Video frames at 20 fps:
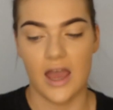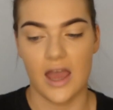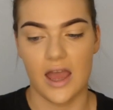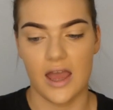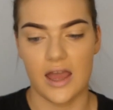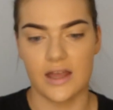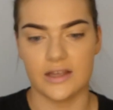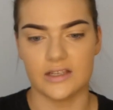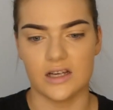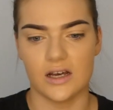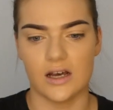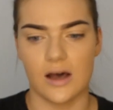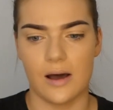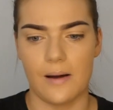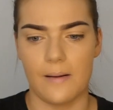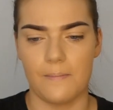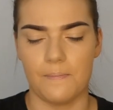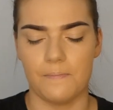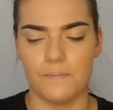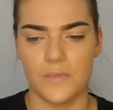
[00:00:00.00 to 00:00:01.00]
And
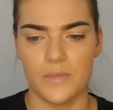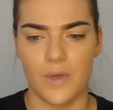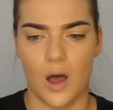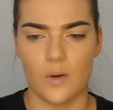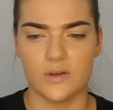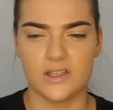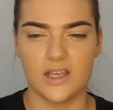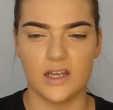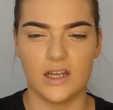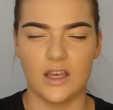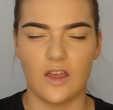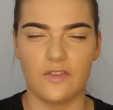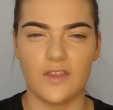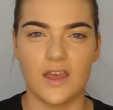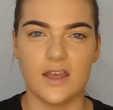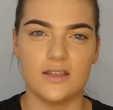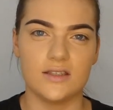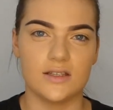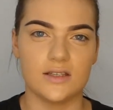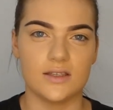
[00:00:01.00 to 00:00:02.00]
I was going to get
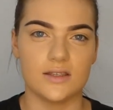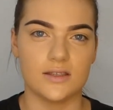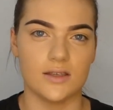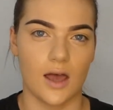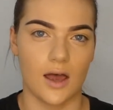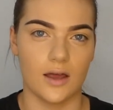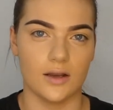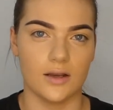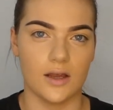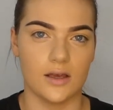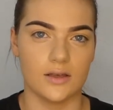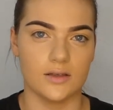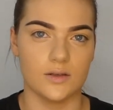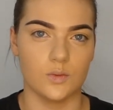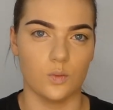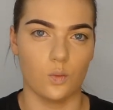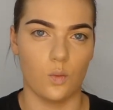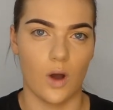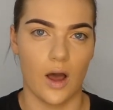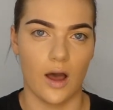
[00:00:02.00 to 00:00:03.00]
the Into Sun
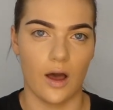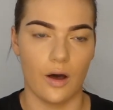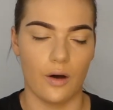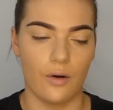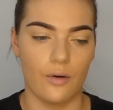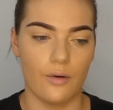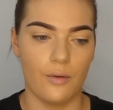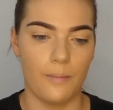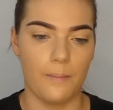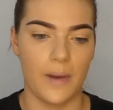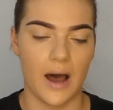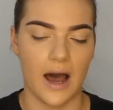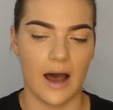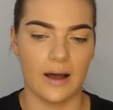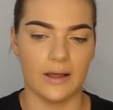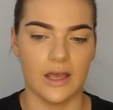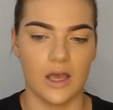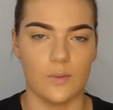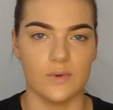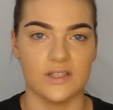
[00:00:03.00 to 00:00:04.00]
as well,
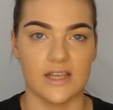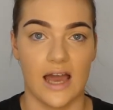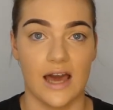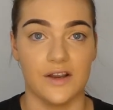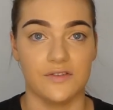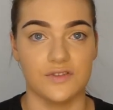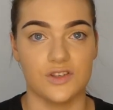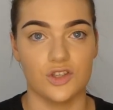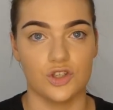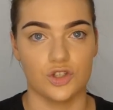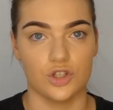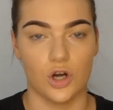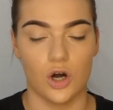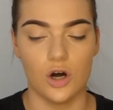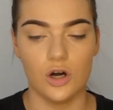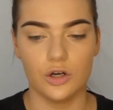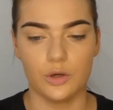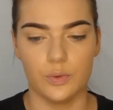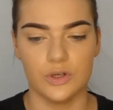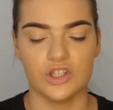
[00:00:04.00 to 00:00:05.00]
but it was out of
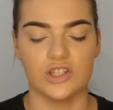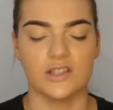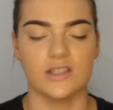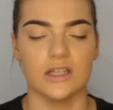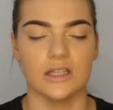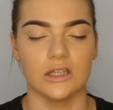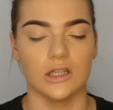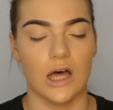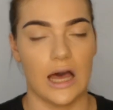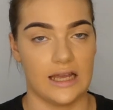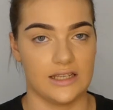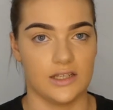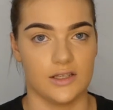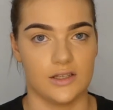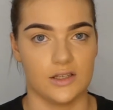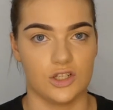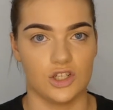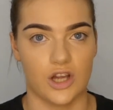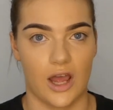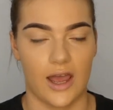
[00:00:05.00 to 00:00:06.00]
stock, which is the
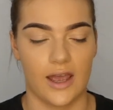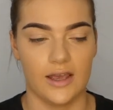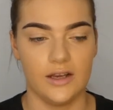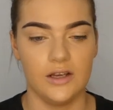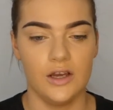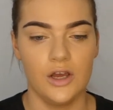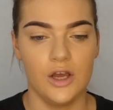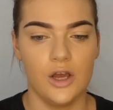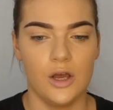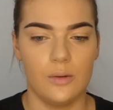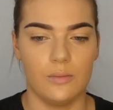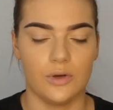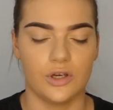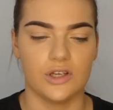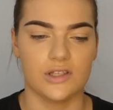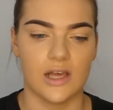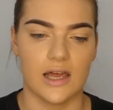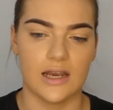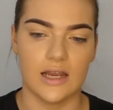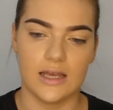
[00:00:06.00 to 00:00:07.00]
lightest shade,
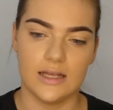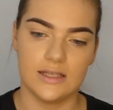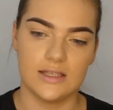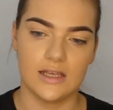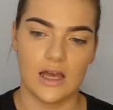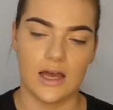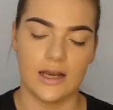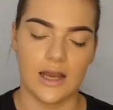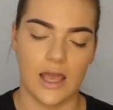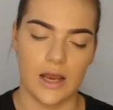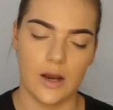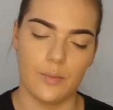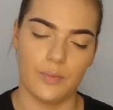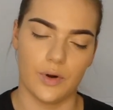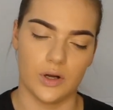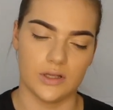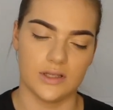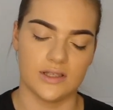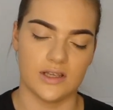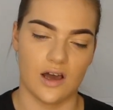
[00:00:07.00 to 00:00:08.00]
because I need a
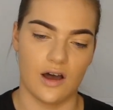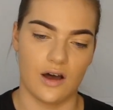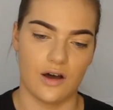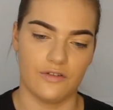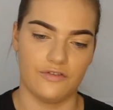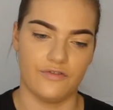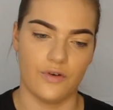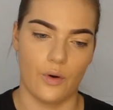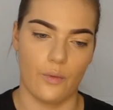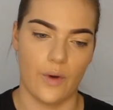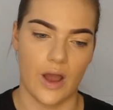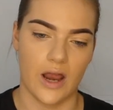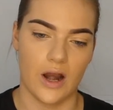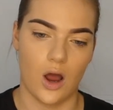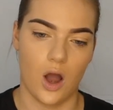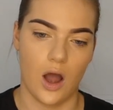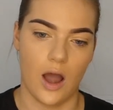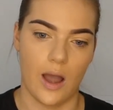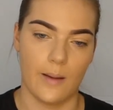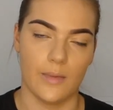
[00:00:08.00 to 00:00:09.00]
bronzer for when
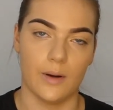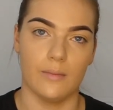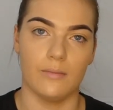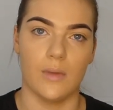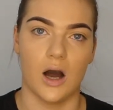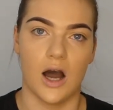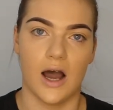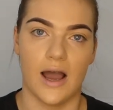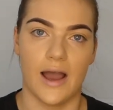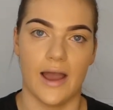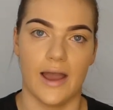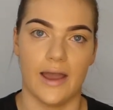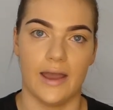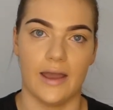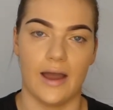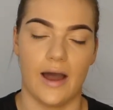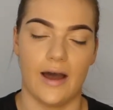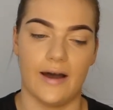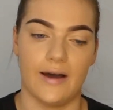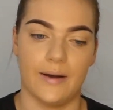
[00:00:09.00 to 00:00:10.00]
I'm
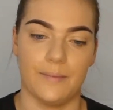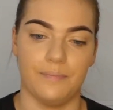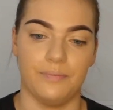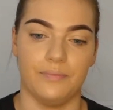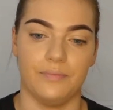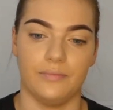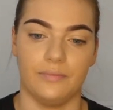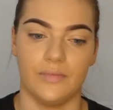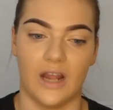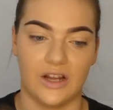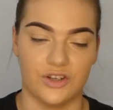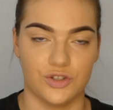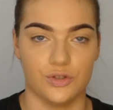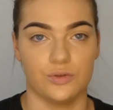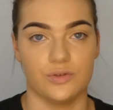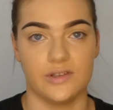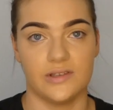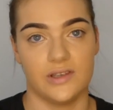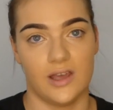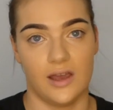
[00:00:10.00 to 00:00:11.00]
my
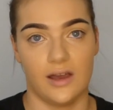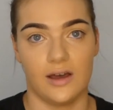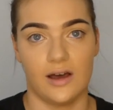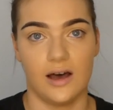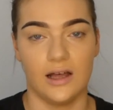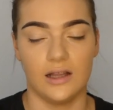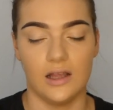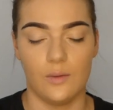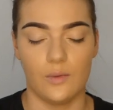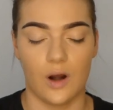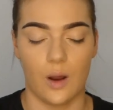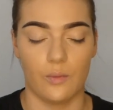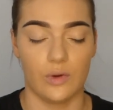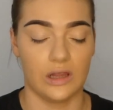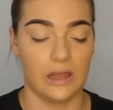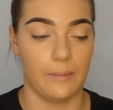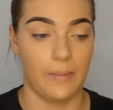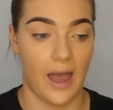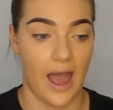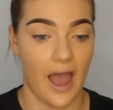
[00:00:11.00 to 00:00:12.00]
natural skin colour, when I'm
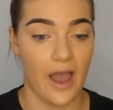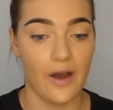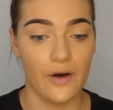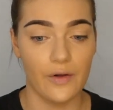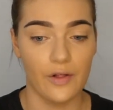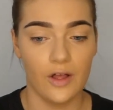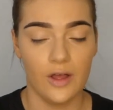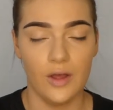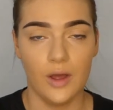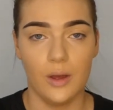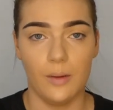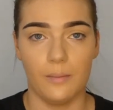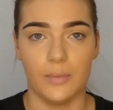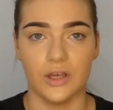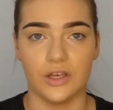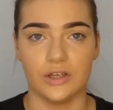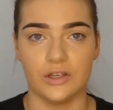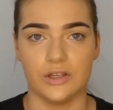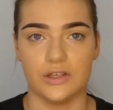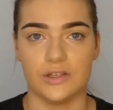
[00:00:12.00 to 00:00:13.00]
really pale,
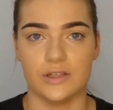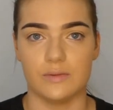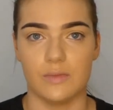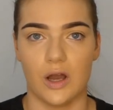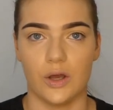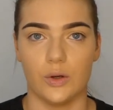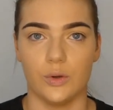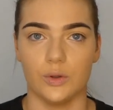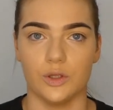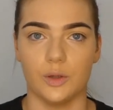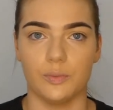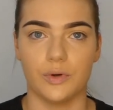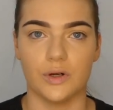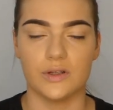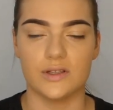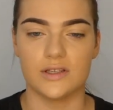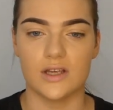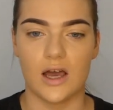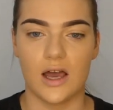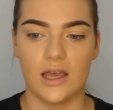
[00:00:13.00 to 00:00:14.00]
because my Hoola
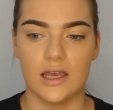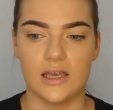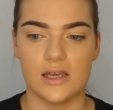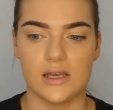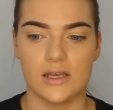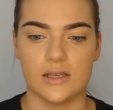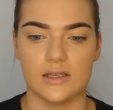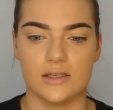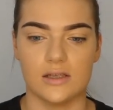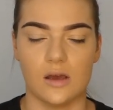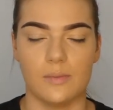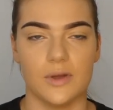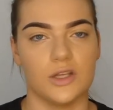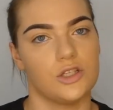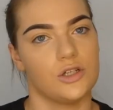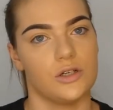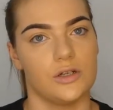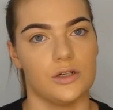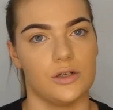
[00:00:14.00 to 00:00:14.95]
bronzer is a bit